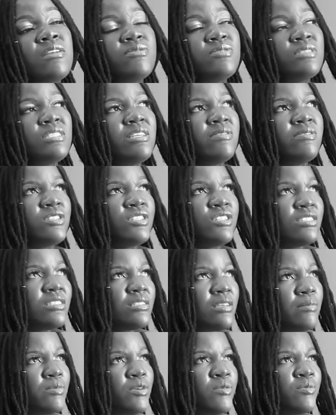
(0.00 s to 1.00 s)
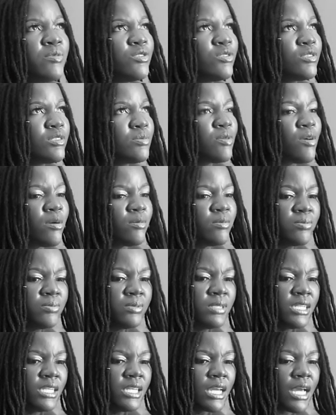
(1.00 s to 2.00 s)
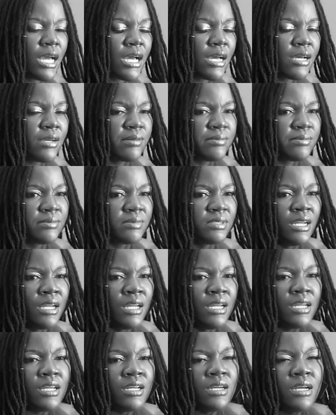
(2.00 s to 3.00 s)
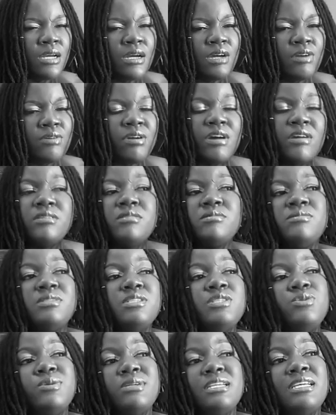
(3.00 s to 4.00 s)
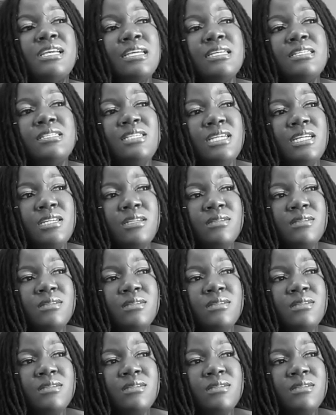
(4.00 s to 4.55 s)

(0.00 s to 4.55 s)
for 7 years. That moment was probably around mid-2018.